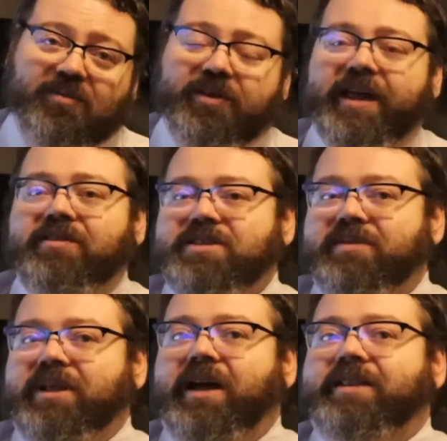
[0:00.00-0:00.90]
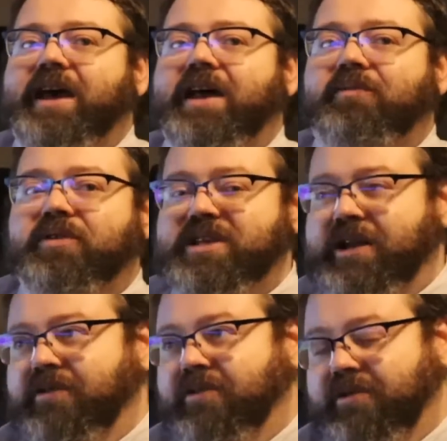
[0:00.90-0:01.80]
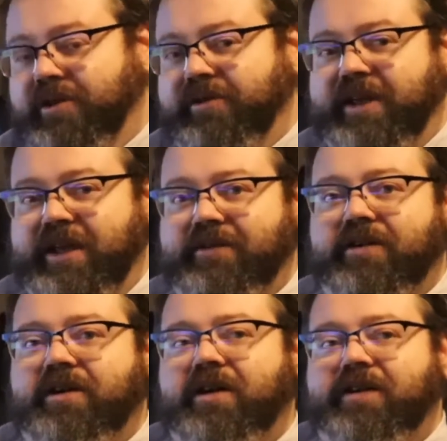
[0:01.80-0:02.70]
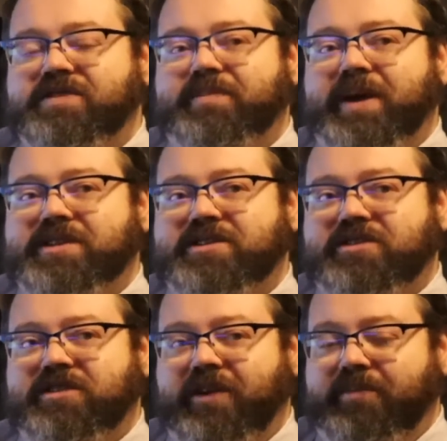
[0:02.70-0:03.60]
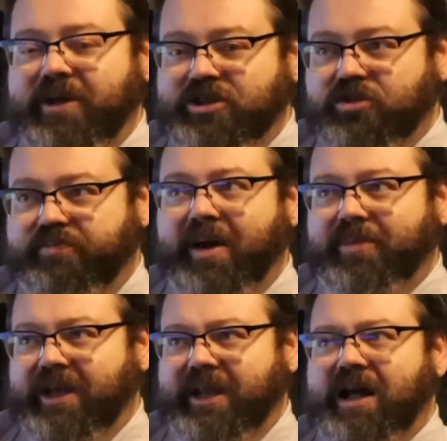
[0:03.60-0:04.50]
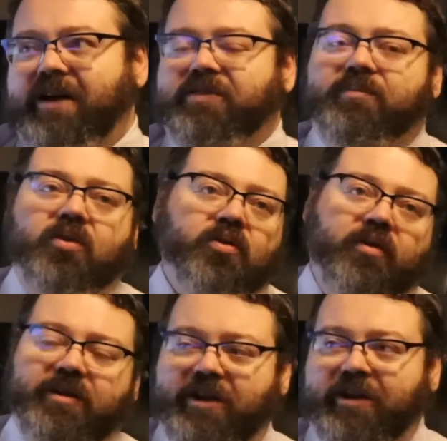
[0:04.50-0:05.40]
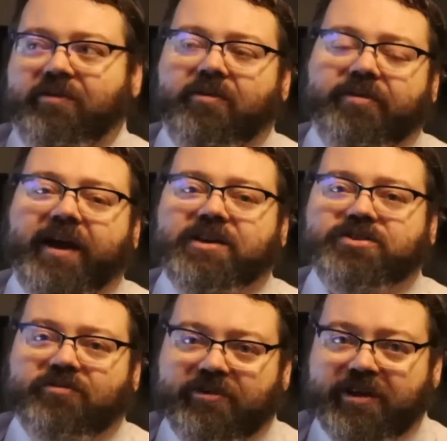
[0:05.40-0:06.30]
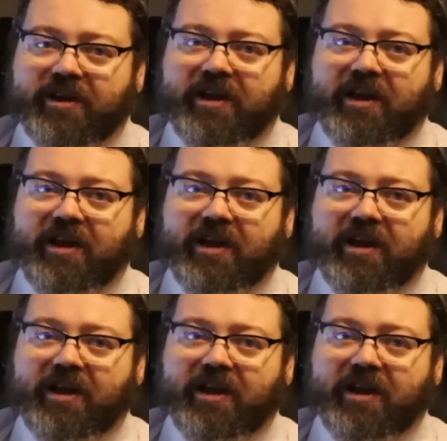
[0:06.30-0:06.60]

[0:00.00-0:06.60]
Without something like that, and we'd say an earlier era of space development, you're probably getting off the moon or a near-Earth asteroid,